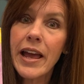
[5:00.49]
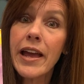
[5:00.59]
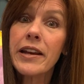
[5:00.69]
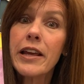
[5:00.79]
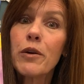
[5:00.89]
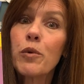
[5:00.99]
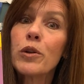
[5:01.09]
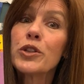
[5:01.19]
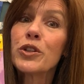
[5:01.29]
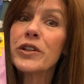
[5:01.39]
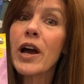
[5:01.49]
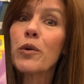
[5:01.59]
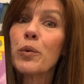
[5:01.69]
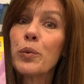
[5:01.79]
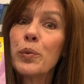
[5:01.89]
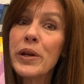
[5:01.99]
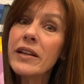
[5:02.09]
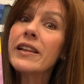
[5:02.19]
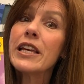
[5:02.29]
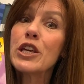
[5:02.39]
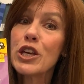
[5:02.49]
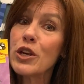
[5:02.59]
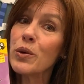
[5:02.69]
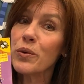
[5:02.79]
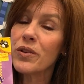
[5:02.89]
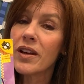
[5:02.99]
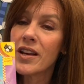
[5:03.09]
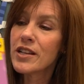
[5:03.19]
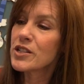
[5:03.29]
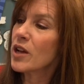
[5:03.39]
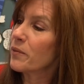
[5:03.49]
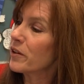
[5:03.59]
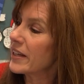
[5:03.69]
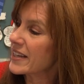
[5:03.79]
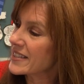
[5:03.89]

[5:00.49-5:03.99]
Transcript: and it will turn out really cute. So I'm really